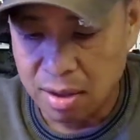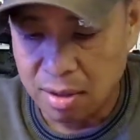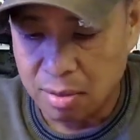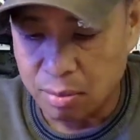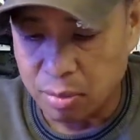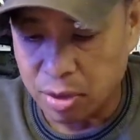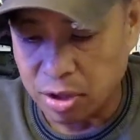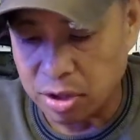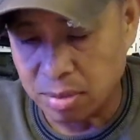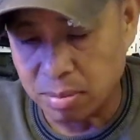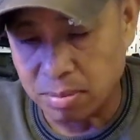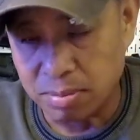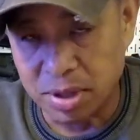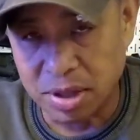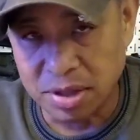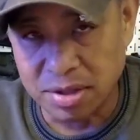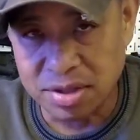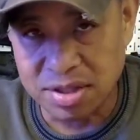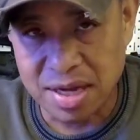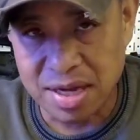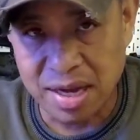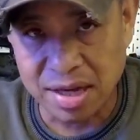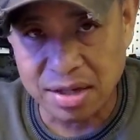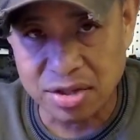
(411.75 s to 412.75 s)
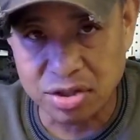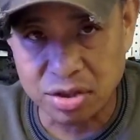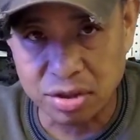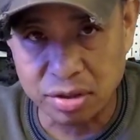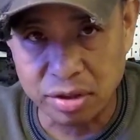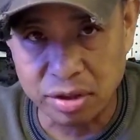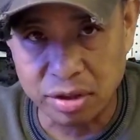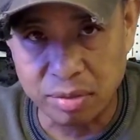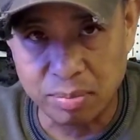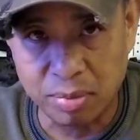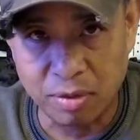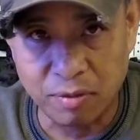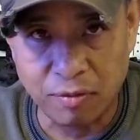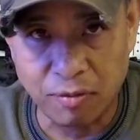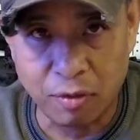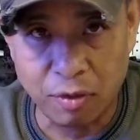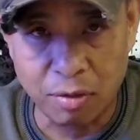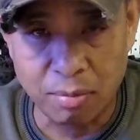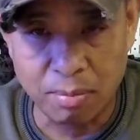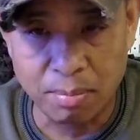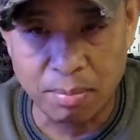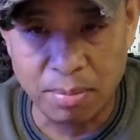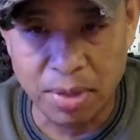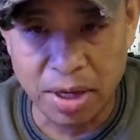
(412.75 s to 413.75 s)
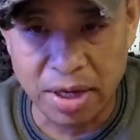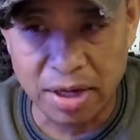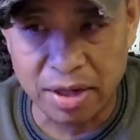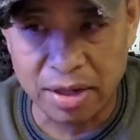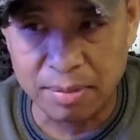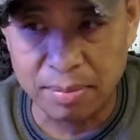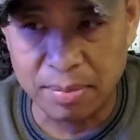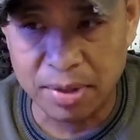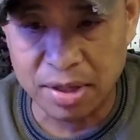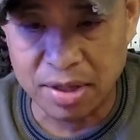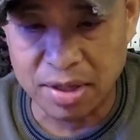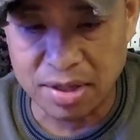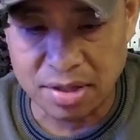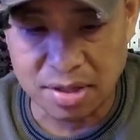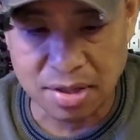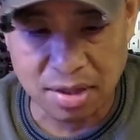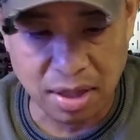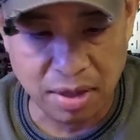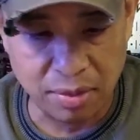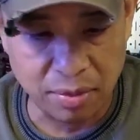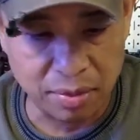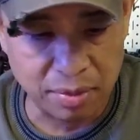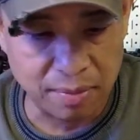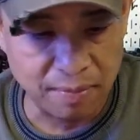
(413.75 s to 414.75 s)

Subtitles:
But the belts actually performed better because they were